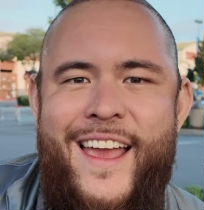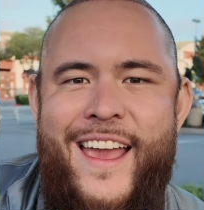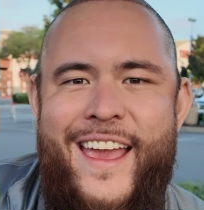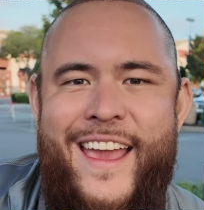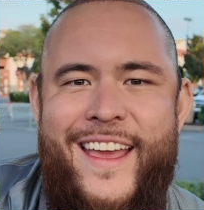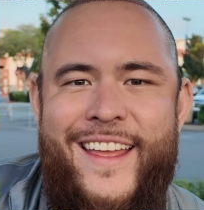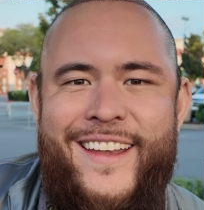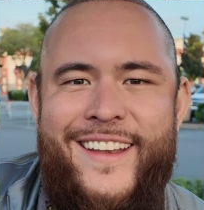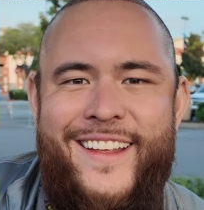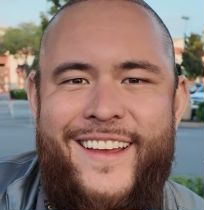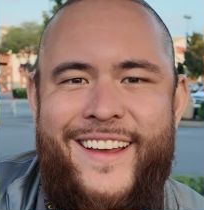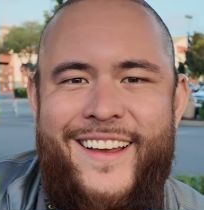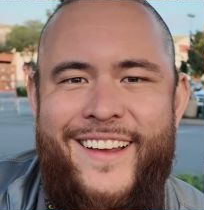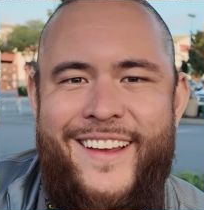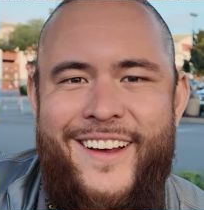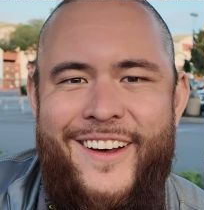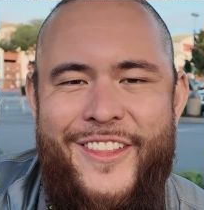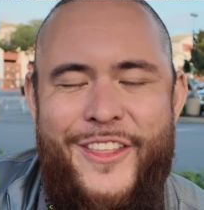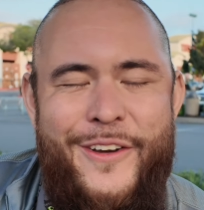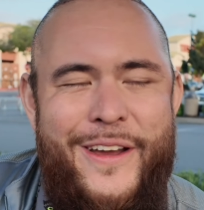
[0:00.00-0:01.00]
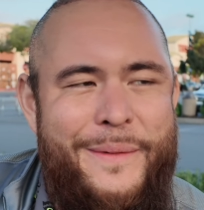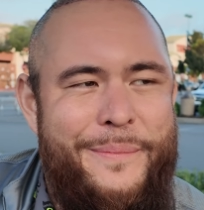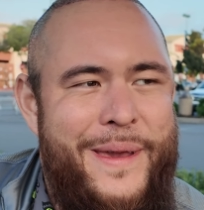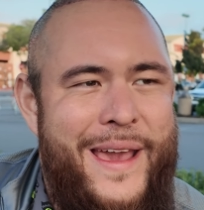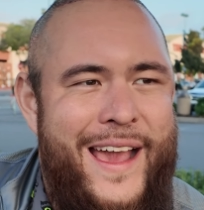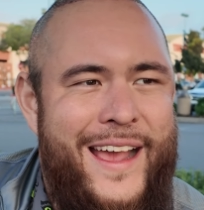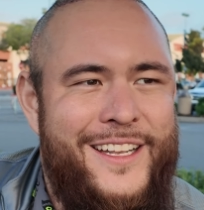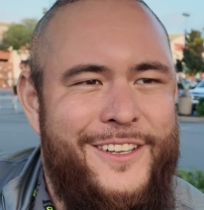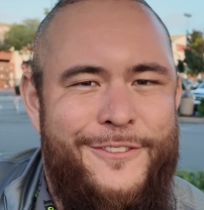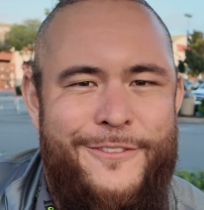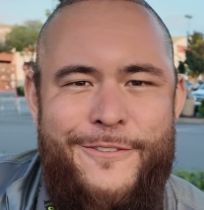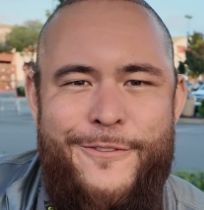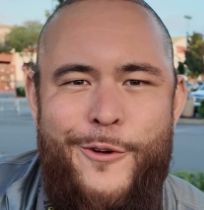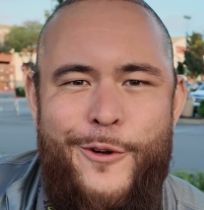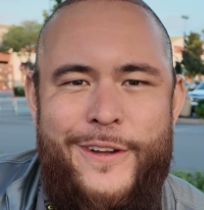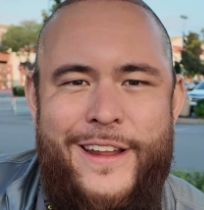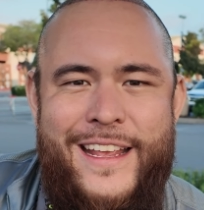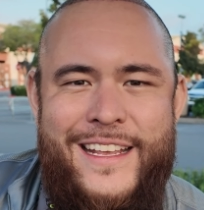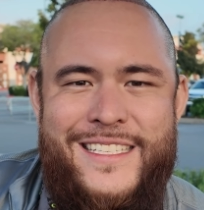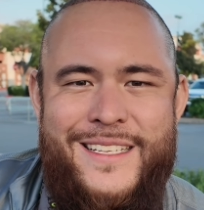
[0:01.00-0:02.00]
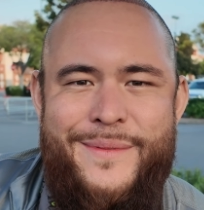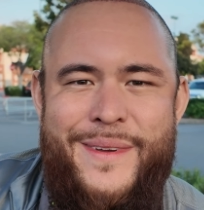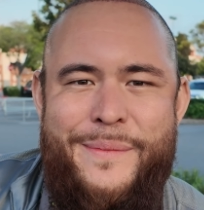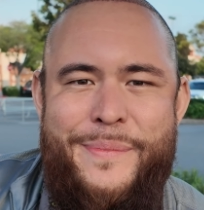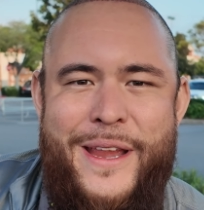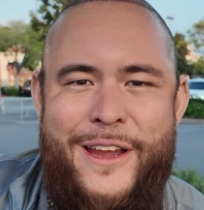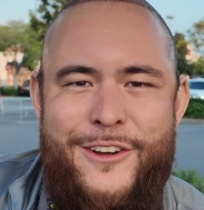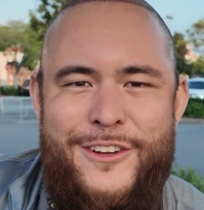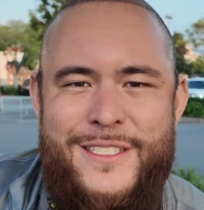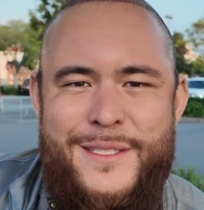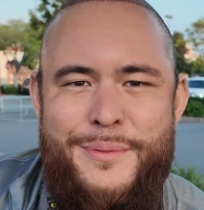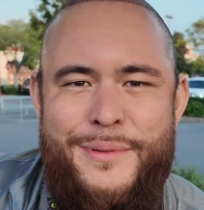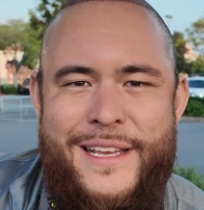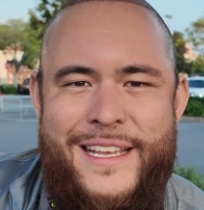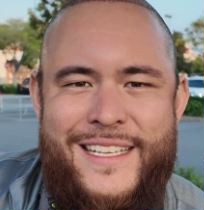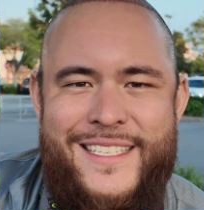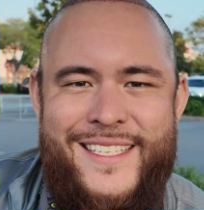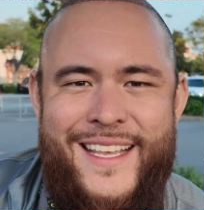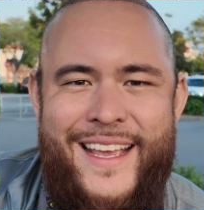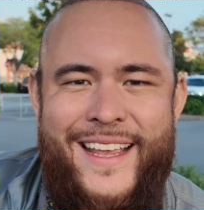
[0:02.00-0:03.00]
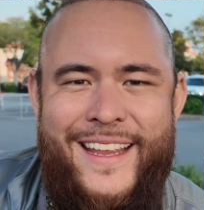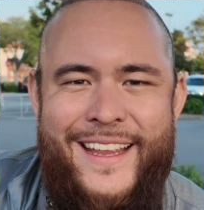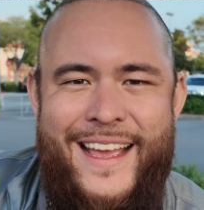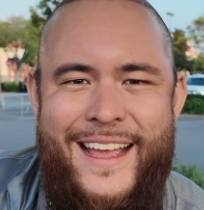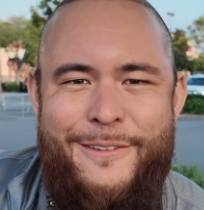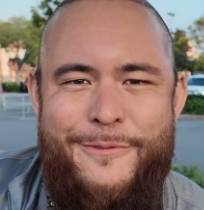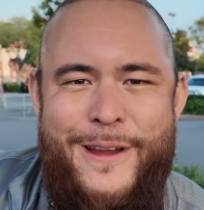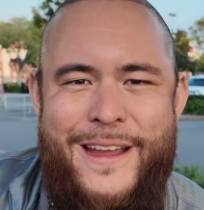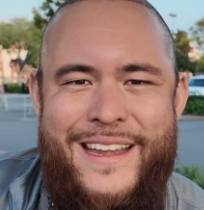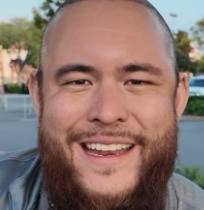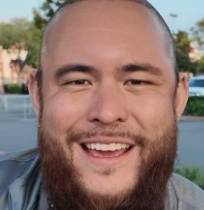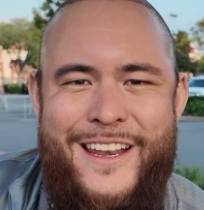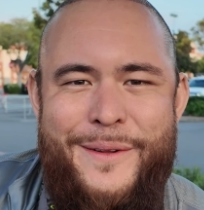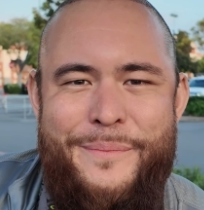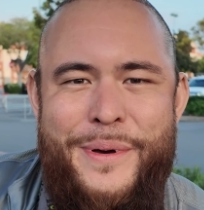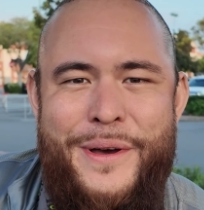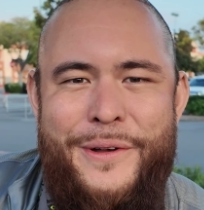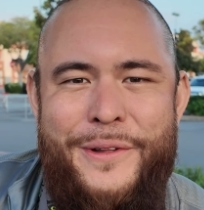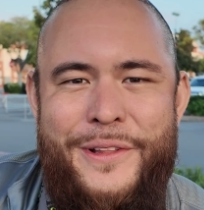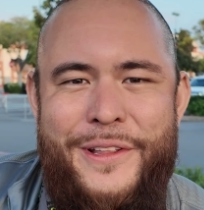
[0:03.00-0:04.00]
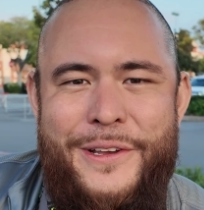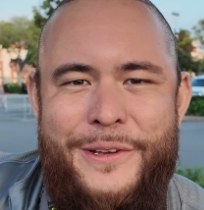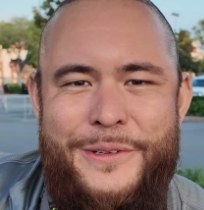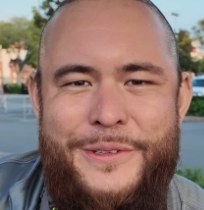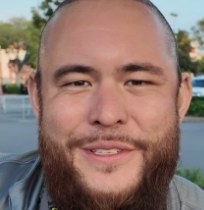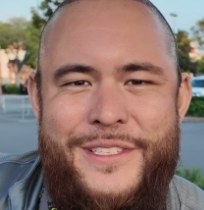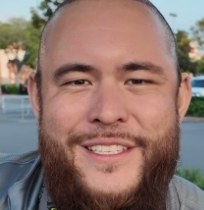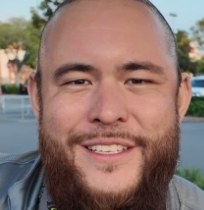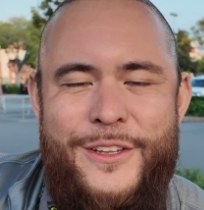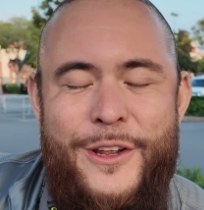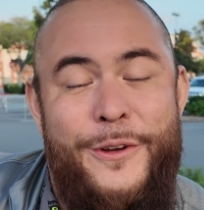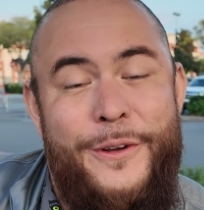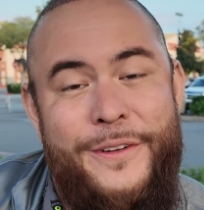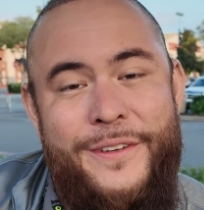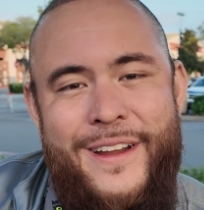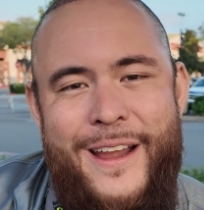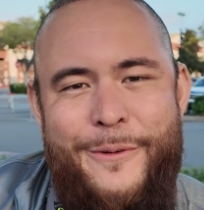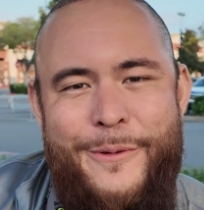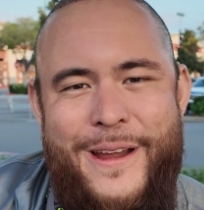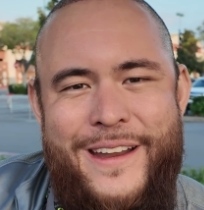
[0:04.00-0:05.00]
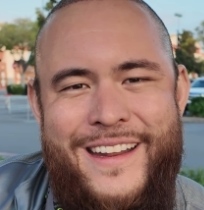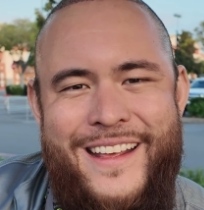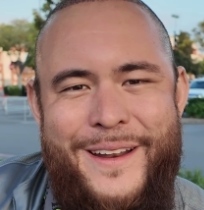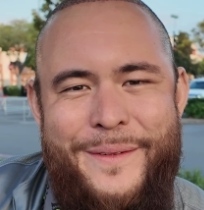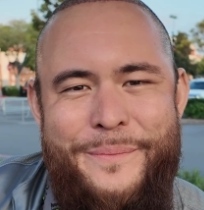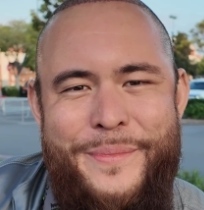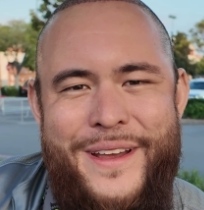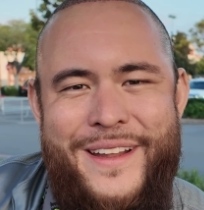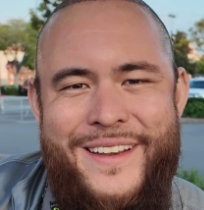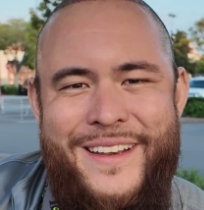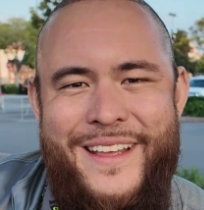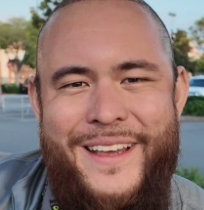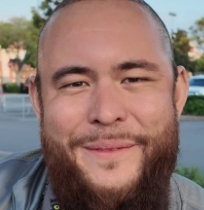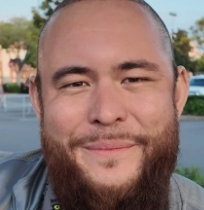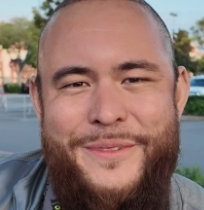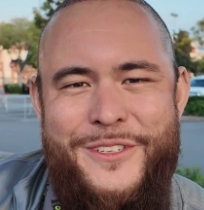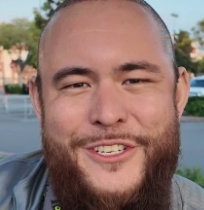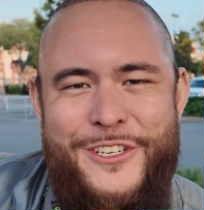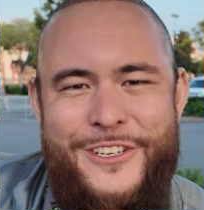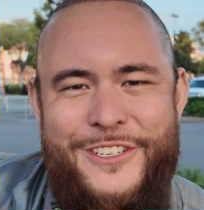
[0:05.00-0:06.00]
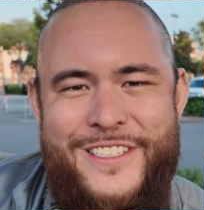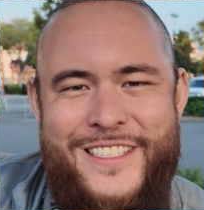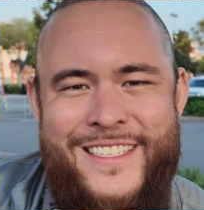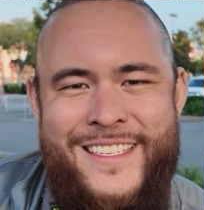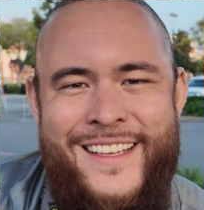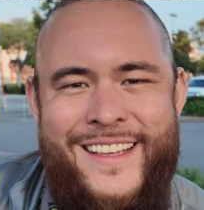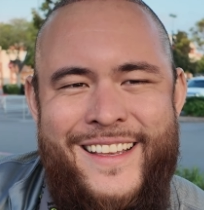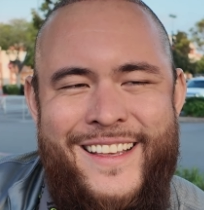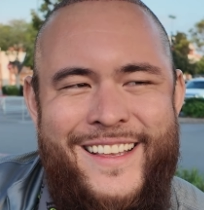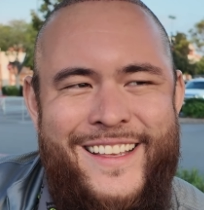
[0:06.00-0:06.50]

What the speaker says: And although I packed for 4 days at my parents' place, I ran out of polos, or I ran out of button-up shirts,